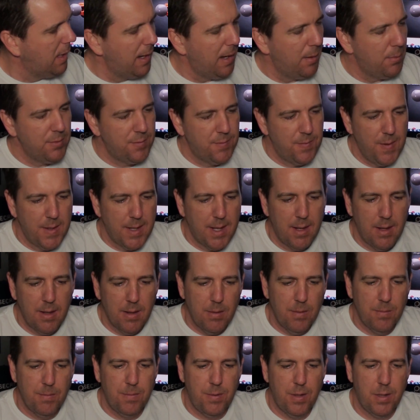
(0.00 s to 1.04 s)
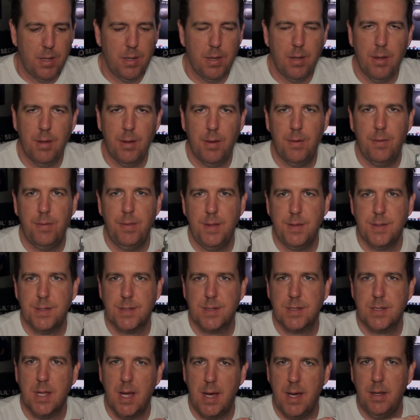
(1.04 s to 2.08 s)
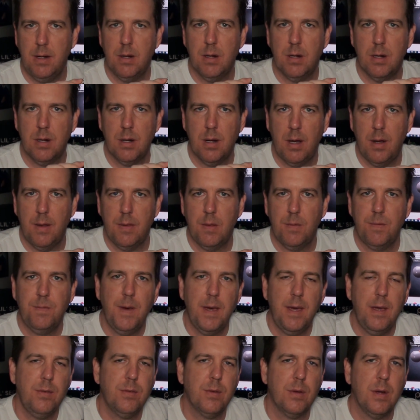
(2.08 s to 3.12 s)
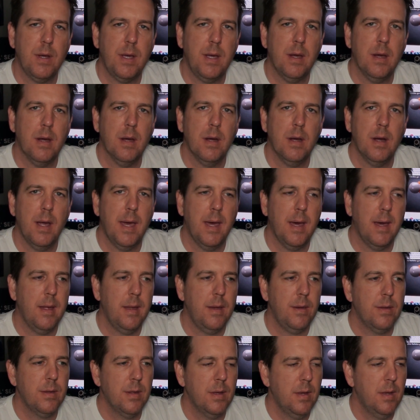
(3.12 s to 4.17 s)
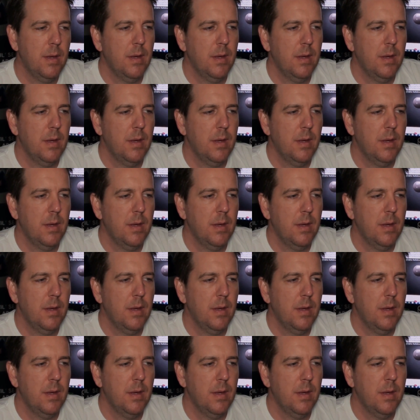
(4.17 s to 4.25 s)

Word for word: I was thinking of this slider on the phaser here and